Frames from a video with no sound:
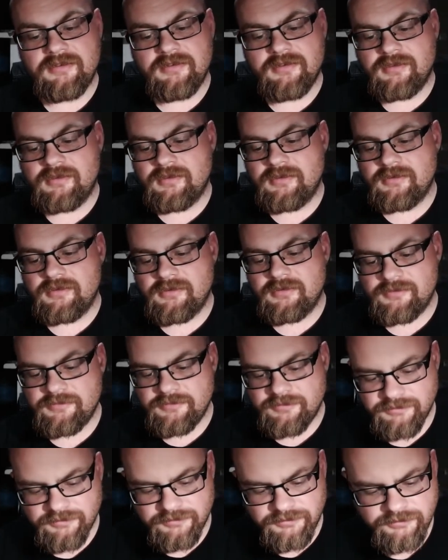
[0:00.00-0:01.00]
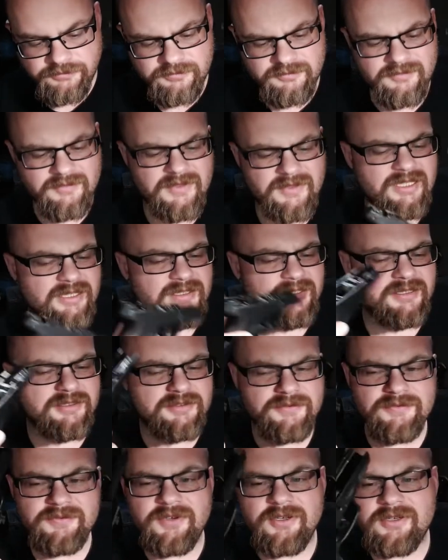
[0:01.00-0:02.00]
Um, as
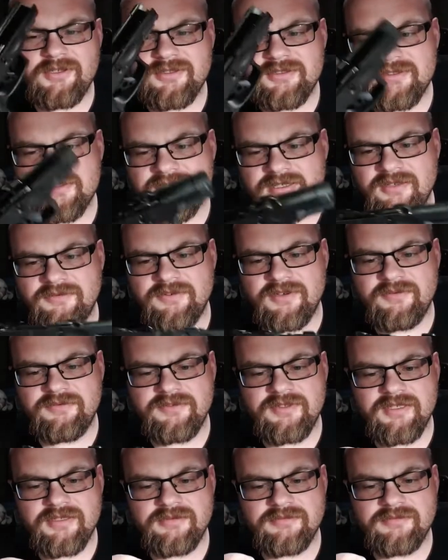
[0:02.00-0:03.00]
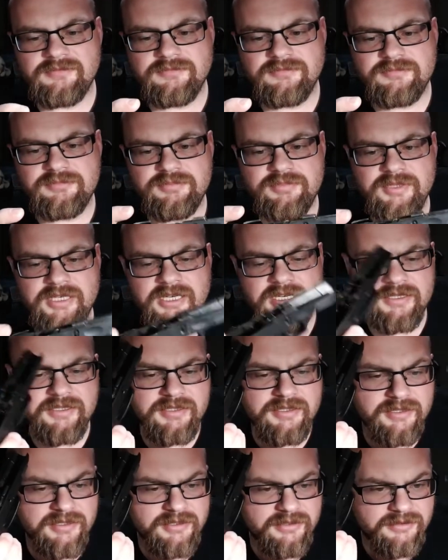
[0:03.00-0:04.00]
far as stuff I've done back
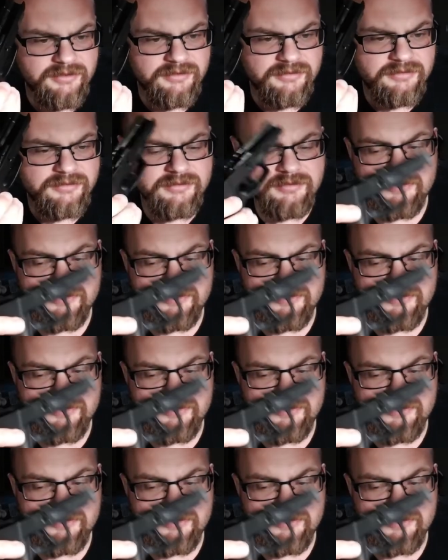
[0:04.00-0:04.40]
here